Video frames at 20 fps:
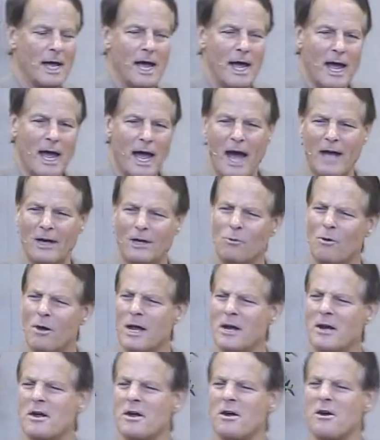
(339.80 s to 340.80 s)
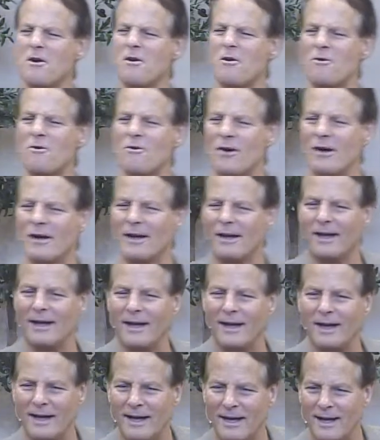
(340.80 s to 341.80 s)
how do I know
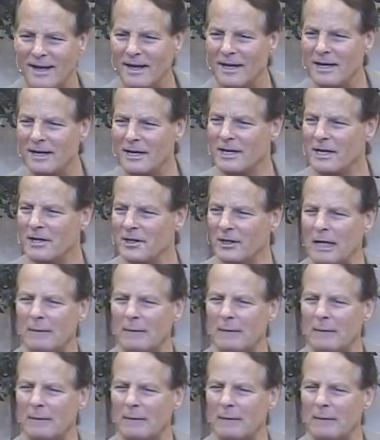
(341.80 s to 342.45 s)
that